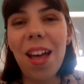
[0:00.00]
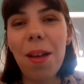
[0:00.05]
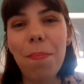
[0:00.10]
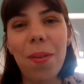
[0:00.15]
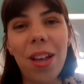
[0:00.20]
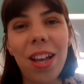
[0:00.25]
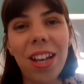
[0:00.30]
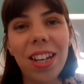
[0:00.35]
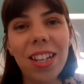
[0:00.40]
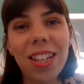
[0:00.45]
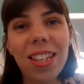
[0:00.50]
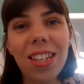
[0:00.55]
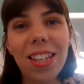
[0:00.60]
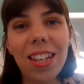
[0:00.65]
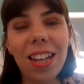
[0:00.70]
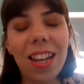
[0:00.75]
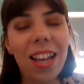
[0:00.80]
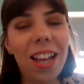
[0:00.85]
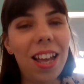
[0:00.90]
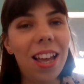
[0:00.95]
But
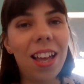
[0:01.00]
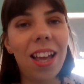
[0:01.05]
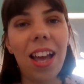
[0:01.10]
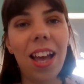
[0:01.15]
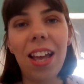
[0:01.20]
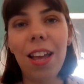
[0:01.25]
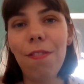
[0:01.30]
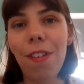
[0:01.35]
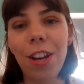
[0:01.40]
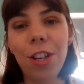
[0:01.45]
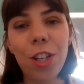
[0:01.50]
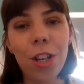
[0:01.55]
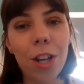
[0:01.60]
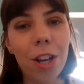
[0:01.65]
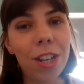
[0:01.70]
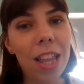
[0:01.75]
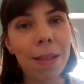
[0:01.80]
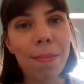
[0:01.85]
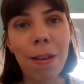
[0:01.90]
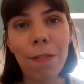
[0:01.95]
if I
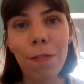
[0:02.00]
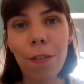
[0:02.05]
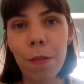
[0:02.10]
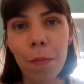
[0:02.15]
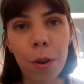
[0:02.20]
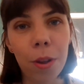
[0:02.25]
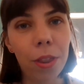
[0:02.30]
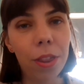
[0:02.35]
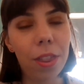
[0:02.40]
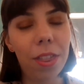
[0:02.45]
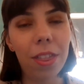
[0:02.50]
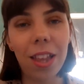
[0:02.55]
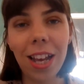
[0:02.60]
showed them every month,